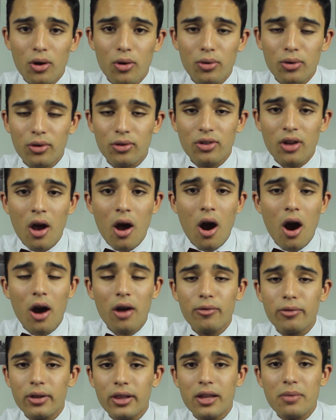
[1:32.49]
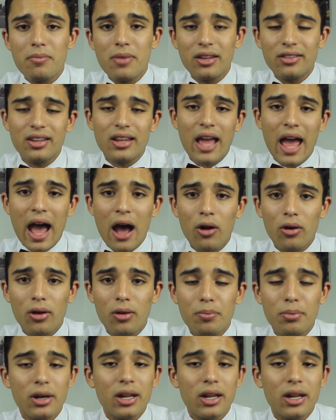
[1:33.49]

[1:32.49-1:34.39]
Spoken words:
owners are really missing out on.